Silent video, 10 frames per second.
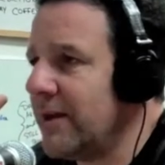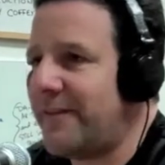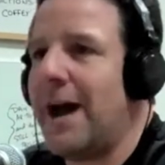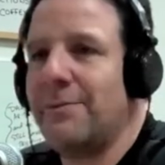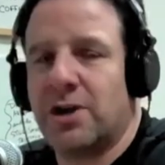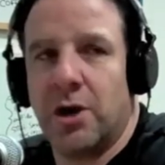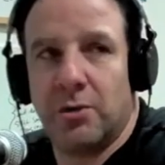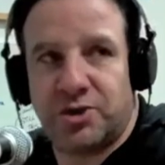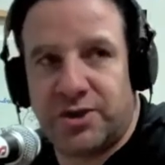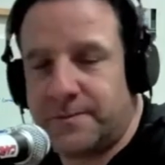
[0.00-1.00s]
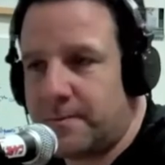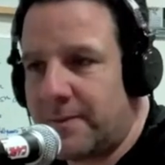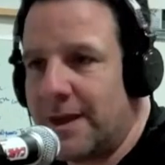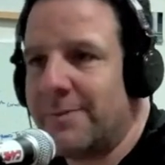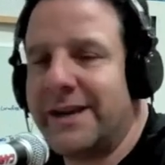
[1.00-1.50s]
If I'm a coach
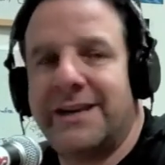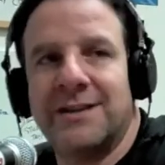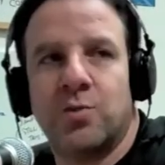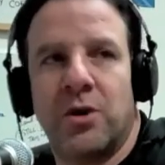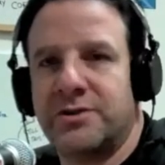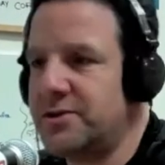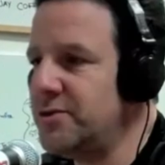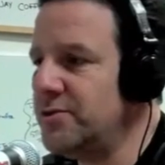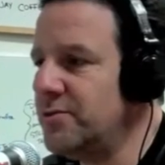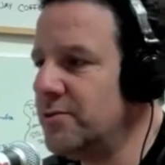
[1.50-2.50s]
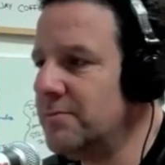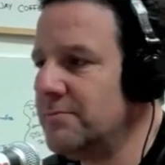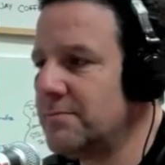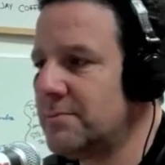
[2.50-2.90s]
and my kids want to